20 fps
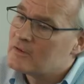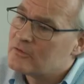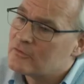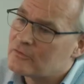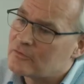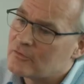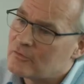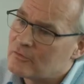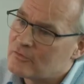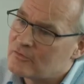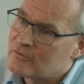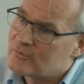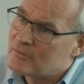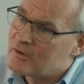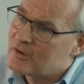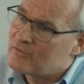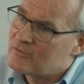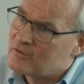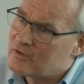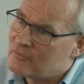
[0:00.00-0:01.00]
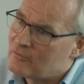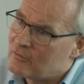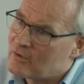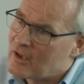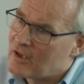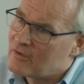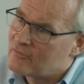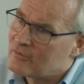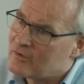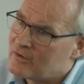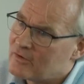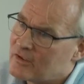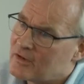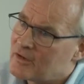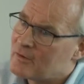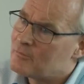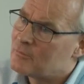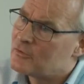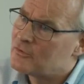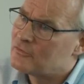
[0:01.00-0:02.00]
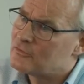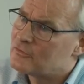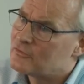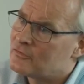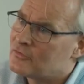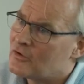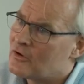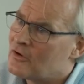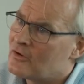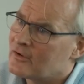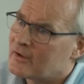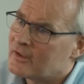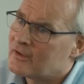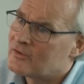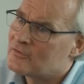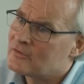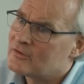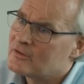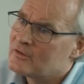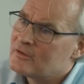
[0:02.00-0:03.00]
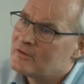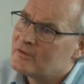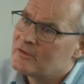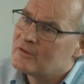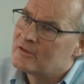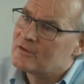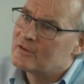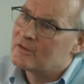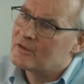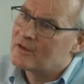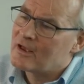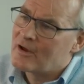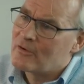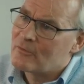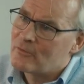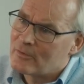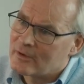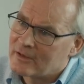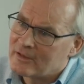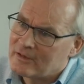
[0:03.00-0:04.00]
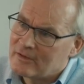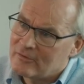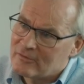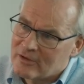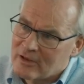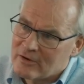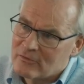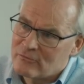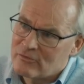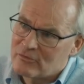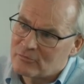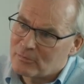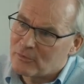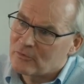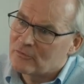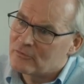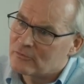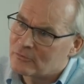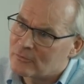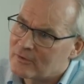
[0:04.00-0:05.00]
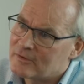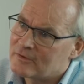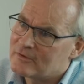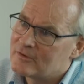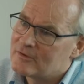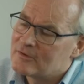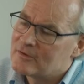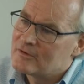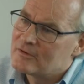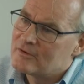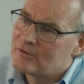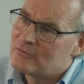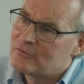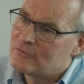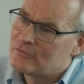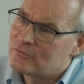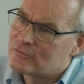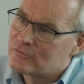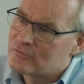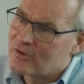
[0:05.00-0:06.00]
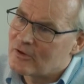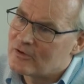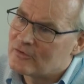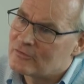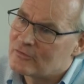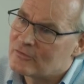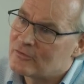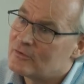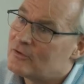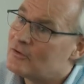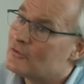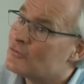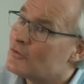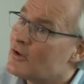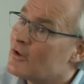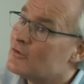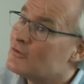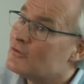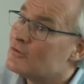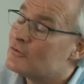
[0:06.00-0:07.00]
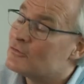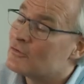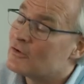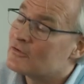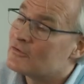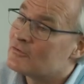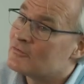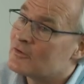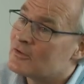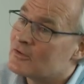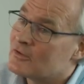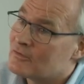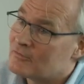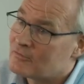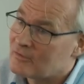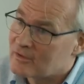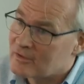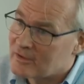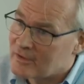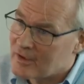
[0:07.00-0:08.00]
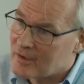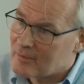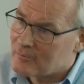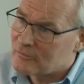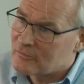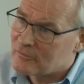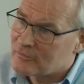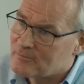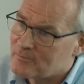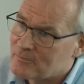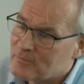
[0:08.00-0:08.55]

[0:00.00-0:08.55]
So it's amazing if you have a, an ambitious target, uh, how quickly you can respond to it as you try to, you try, you try to fill, fill the gaps.